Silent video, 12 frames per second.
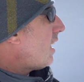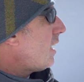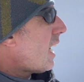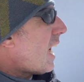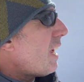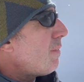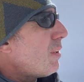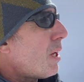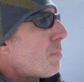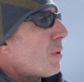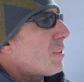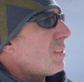I have
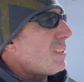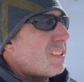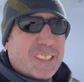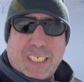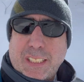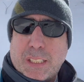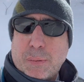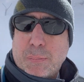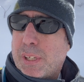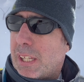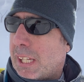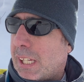not personally seen them,
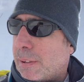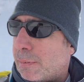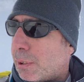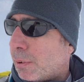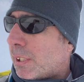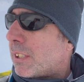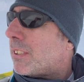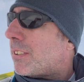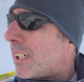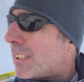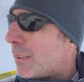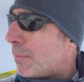even though I just
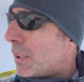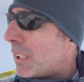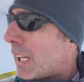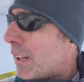saw something I